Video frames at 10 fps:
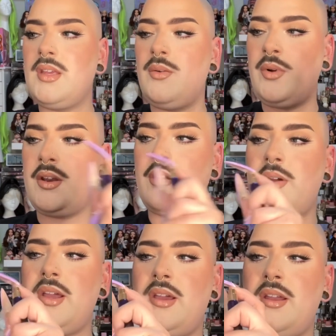We're going to go
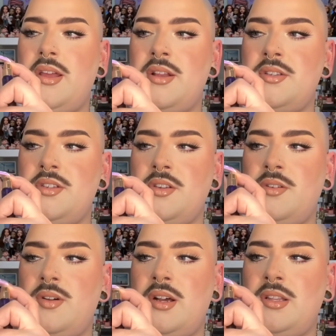ahead and
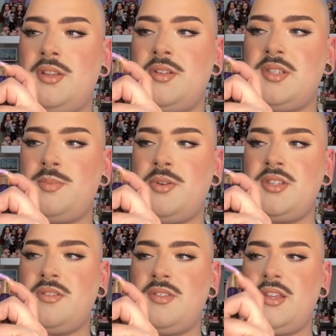do a little
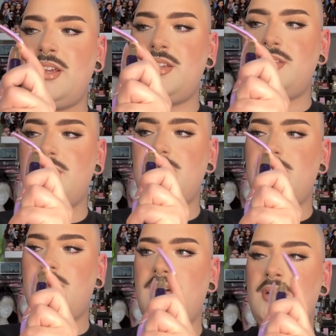spritz of this
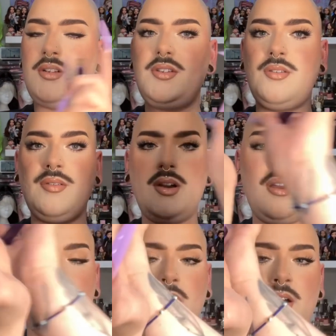onto
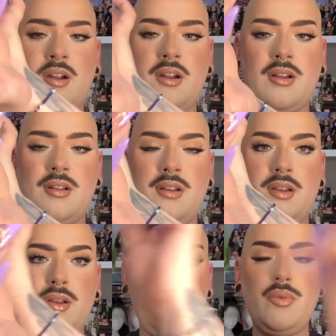our
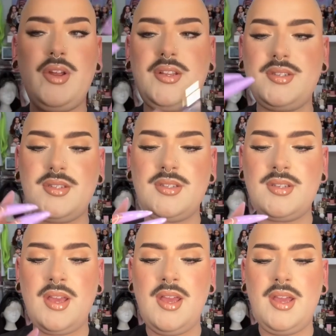wrists.
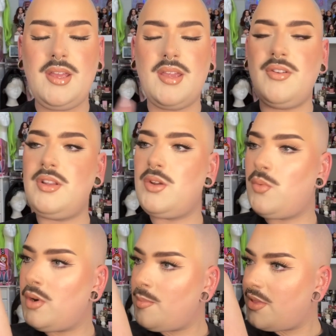Give it a little
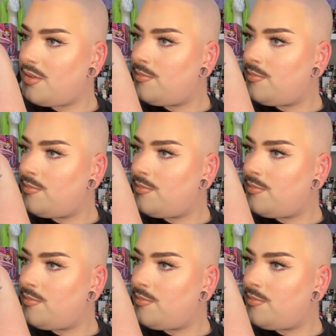warmth.